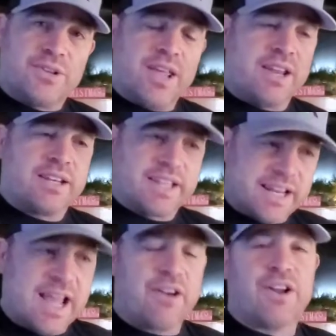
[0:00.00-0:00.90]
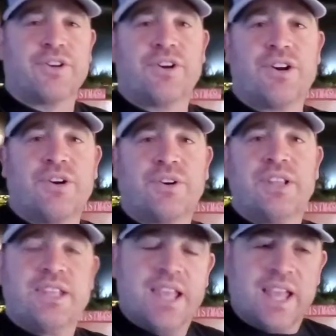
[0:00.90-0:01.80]
and get out on your own
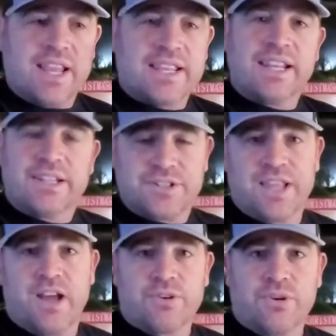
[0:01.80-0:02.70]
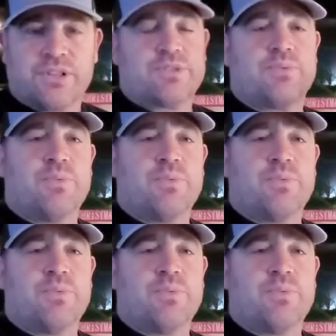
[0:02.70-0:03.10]
and get into the outdoors.